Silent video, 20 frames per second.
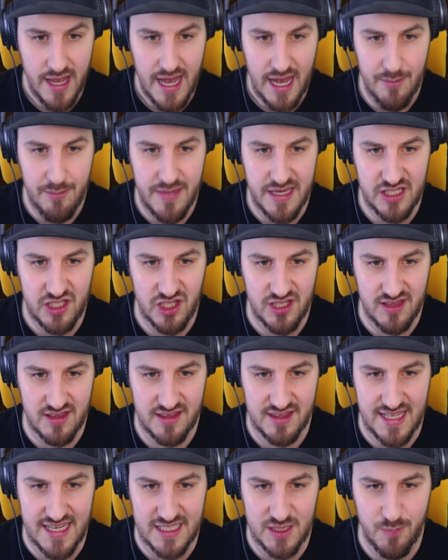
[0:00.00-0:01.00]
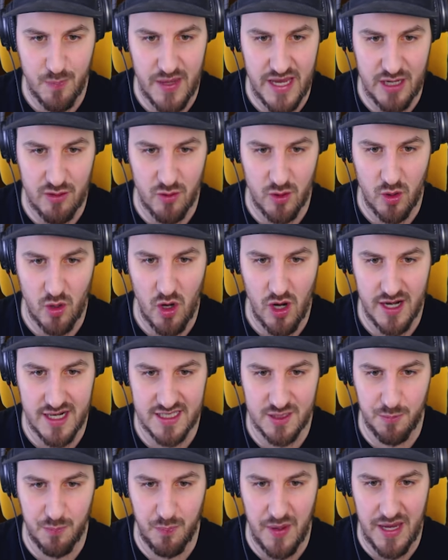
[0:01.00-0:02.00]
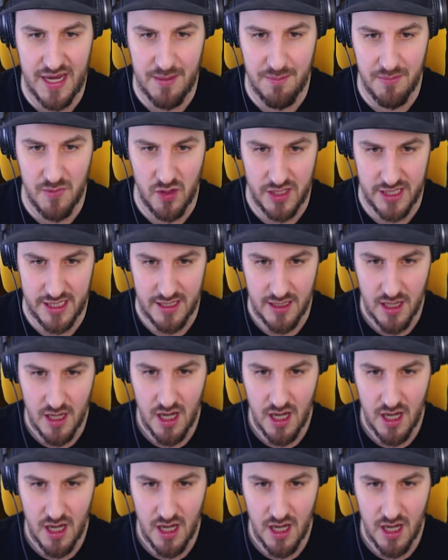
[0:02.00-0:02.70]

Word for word: A mission this big requires big money.